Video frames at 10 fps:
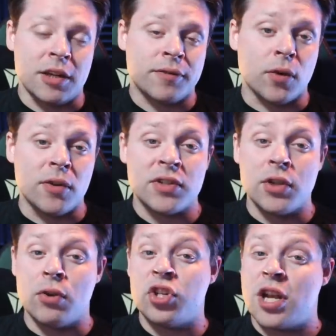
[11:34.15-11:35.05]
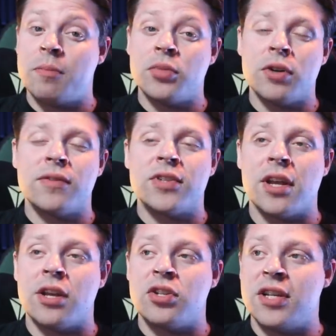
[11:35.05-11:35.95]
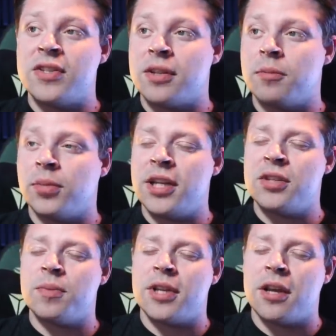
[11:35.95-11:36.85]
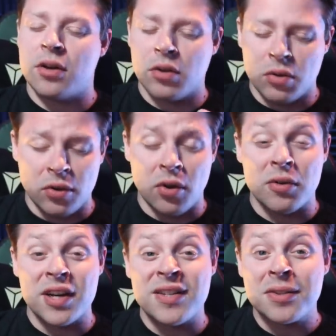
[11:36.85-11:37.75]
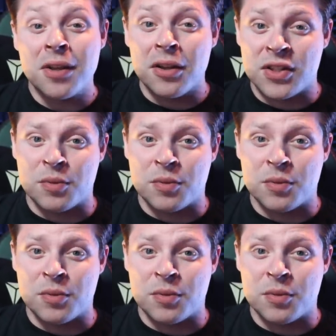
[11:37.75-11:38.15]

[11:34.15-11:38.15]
And of course, no chapter of Sanji is complete without a glorious color